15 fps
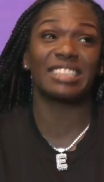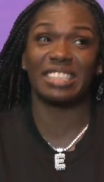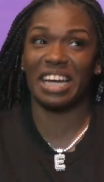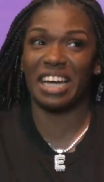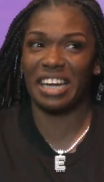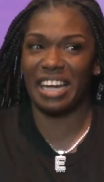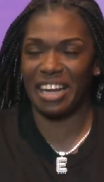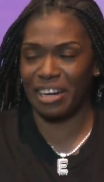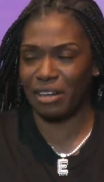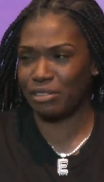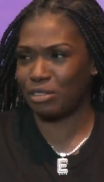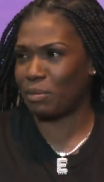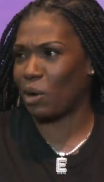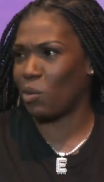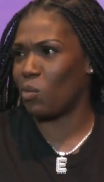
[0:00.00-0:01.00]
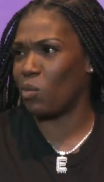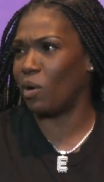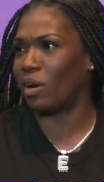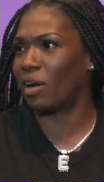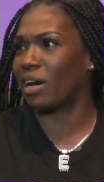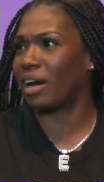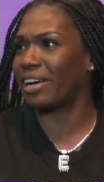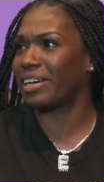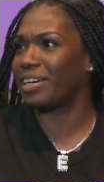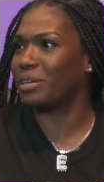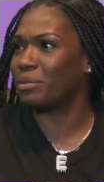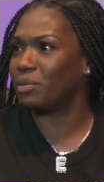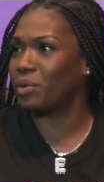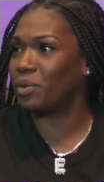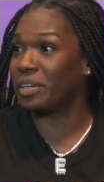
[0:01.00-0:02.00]
stayed down until about one o'clock in
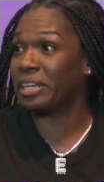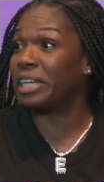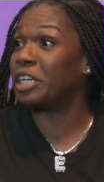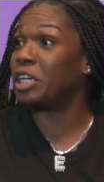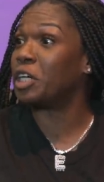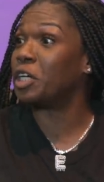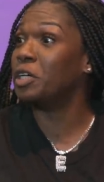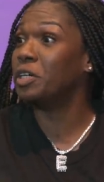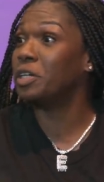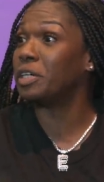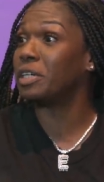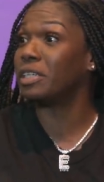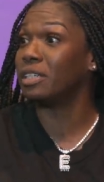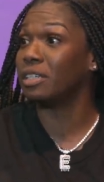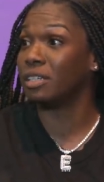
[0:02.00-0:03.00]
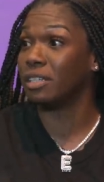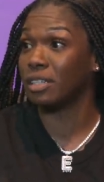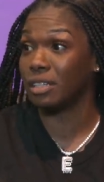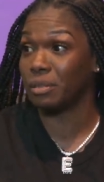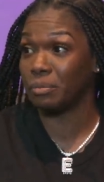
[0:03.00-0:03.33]
the morning in the hood,